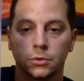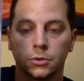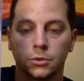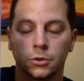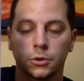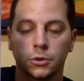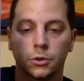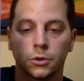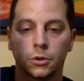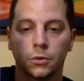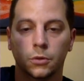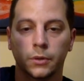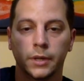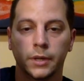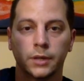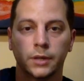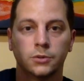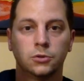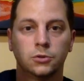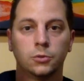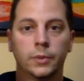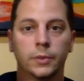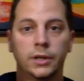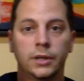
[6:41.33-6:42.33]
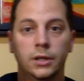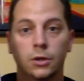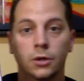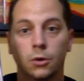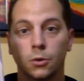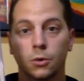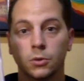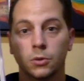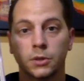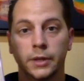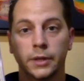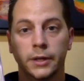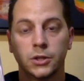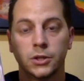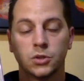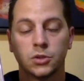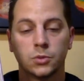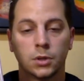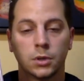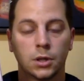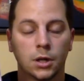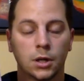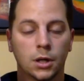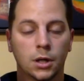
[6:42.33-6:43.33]
you don't get too many Golden Age
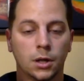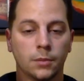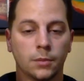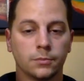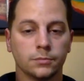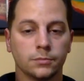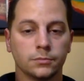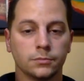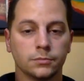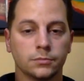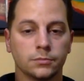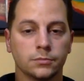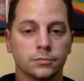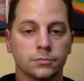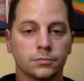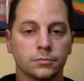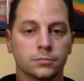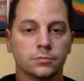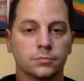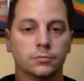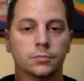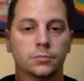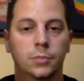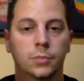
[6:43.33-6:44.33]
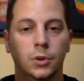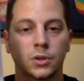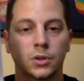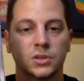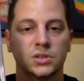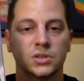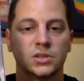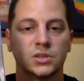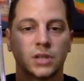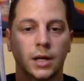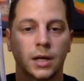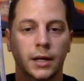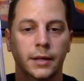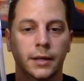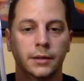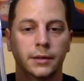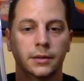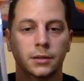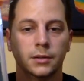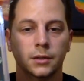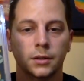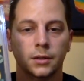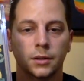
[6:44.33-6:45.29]
um, books signed.